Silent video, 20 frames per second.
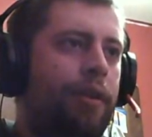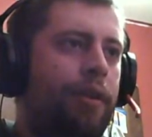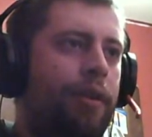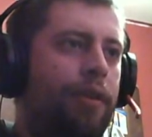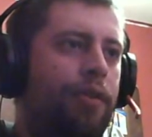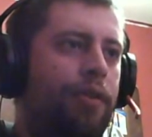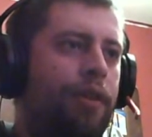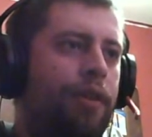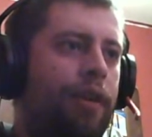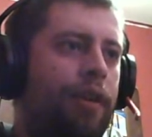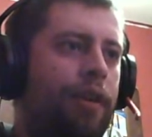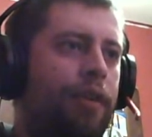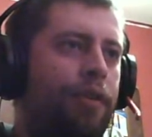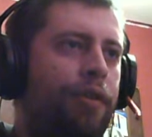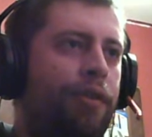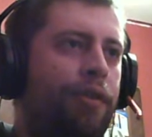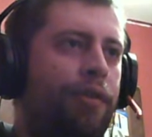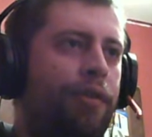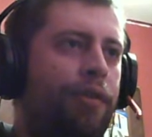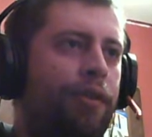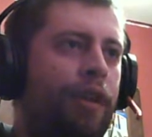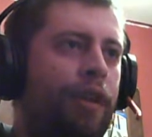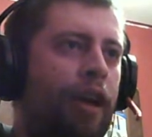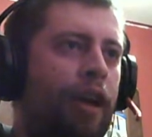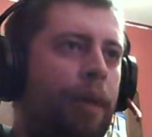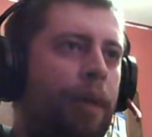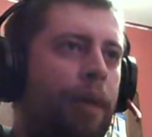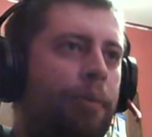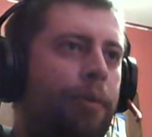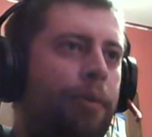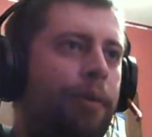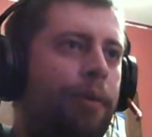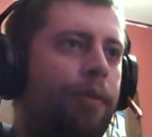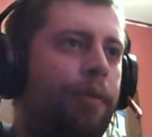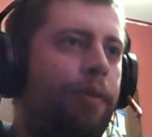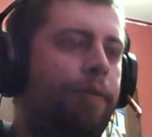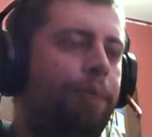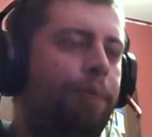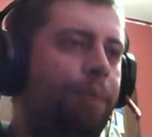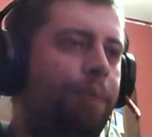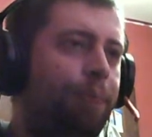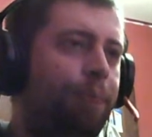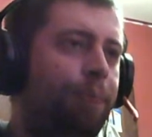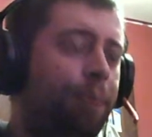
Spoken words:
Now this is our escape route.